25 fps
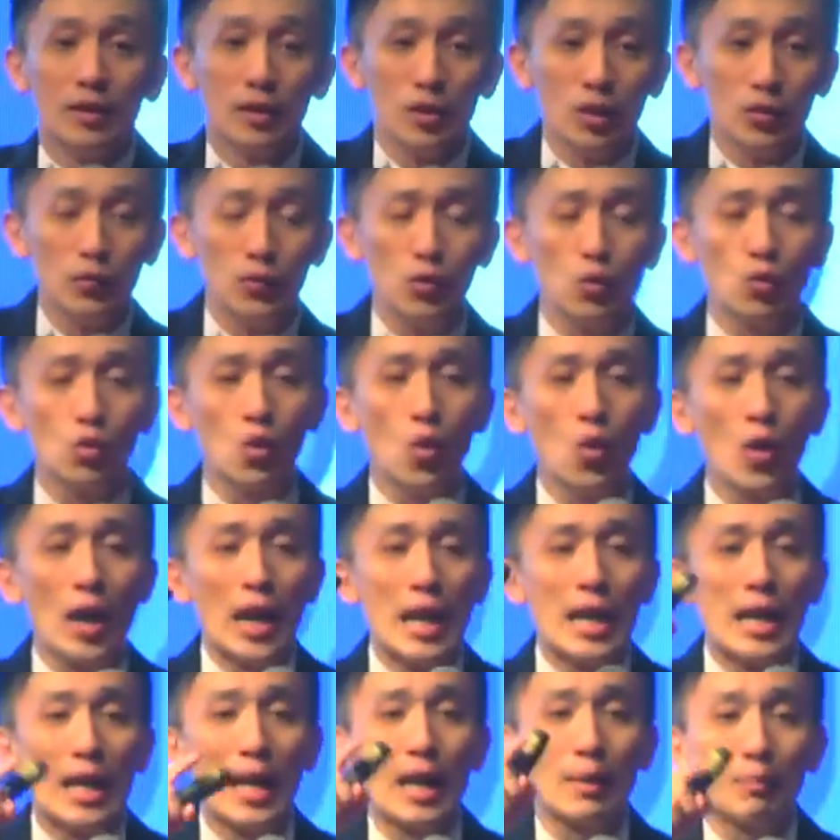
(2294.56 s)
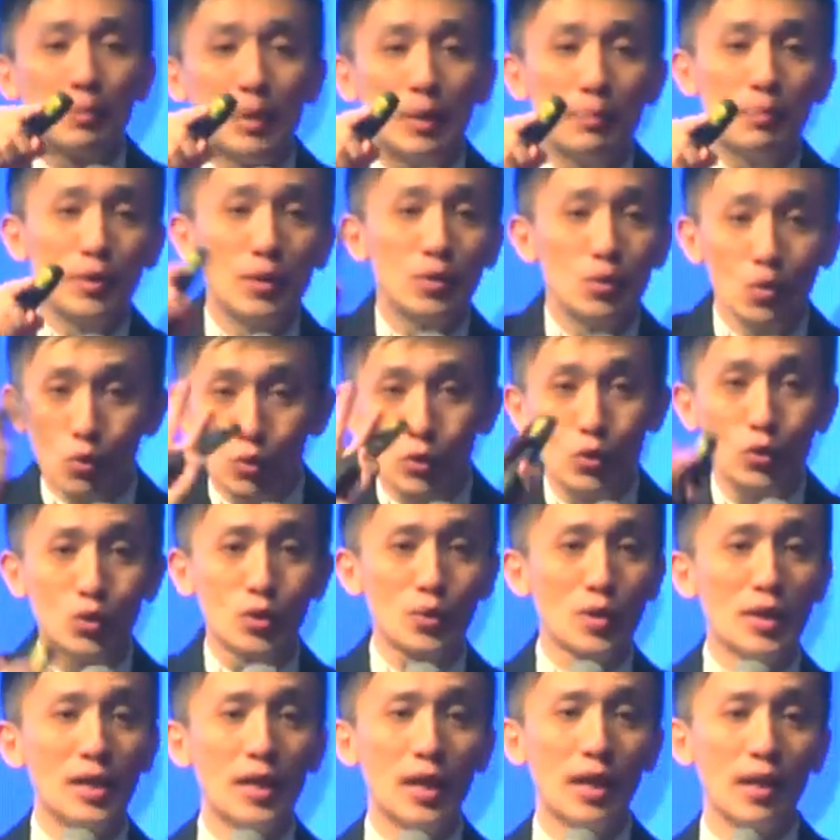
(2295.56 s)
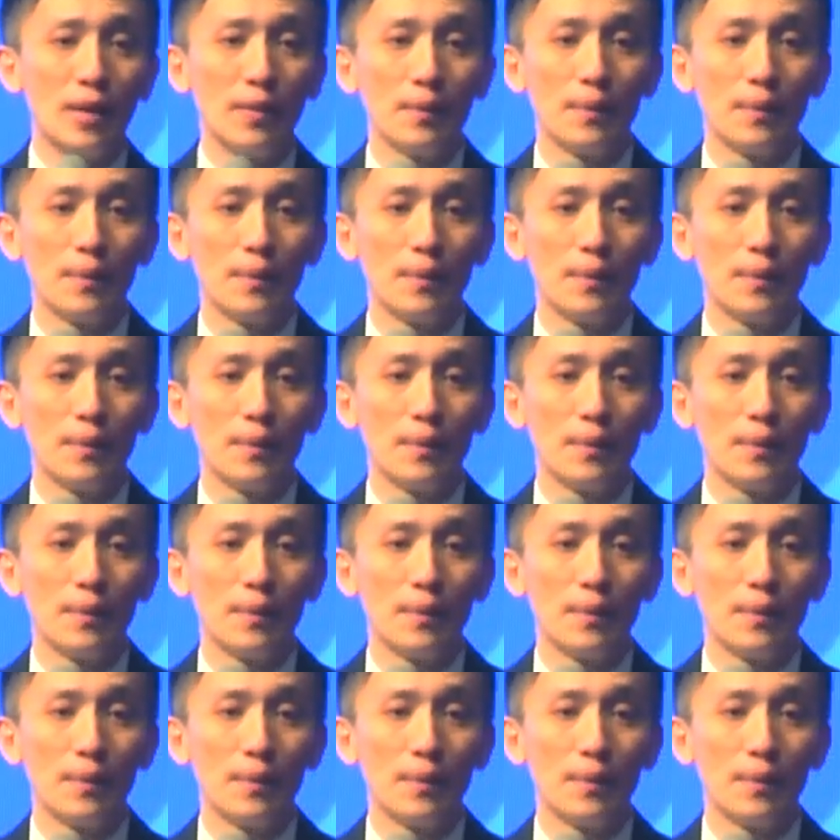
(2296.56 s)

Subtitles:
If you go and like people, no use one.